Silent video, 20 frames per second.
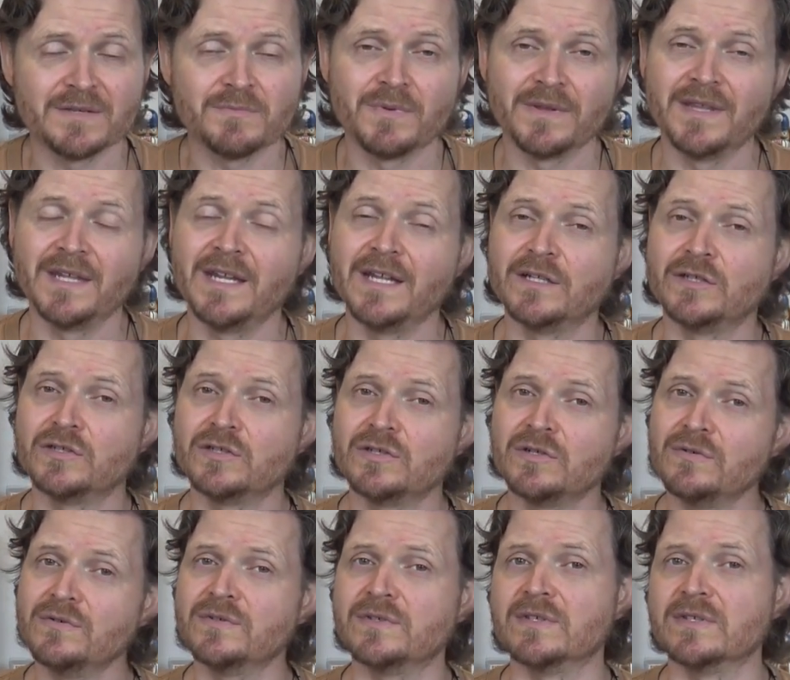but then he
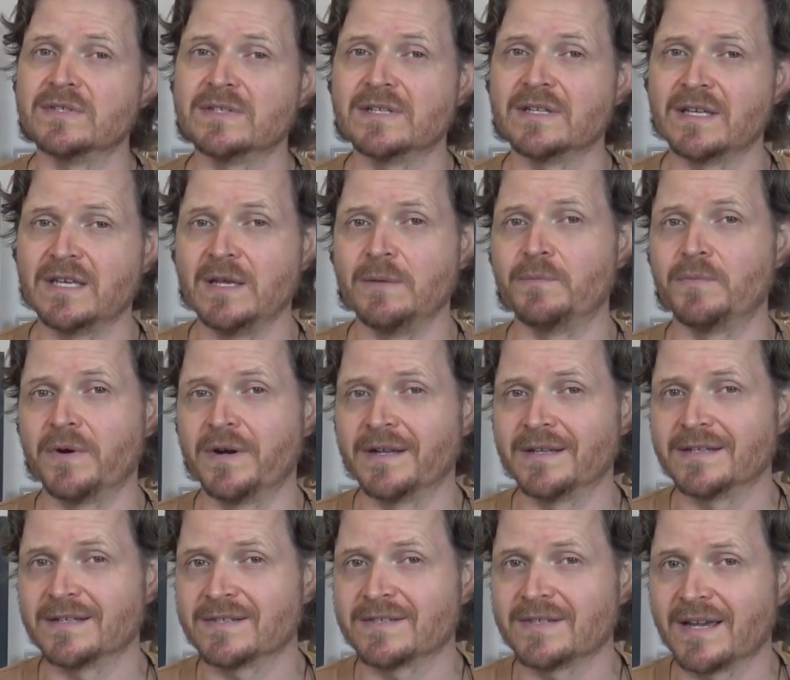chooses to keep
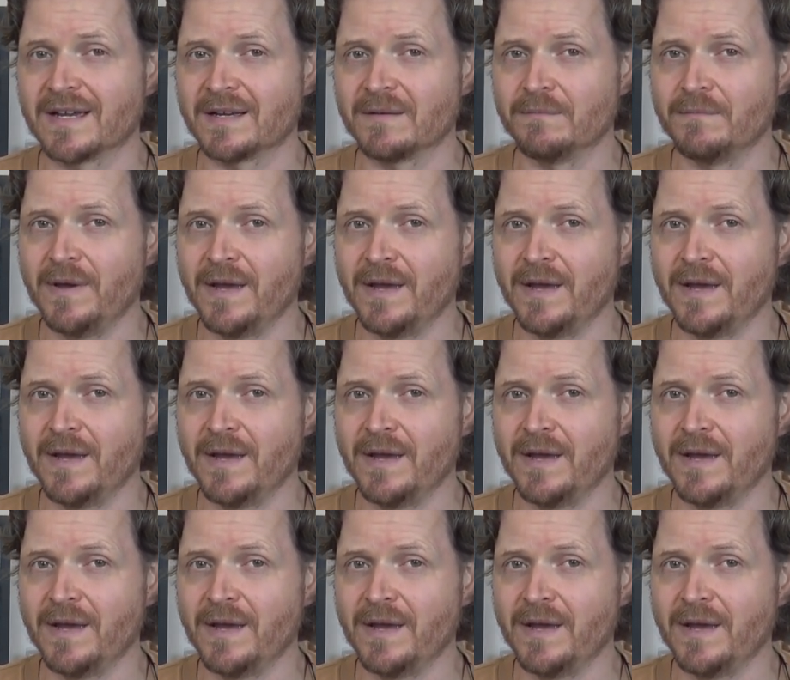running to second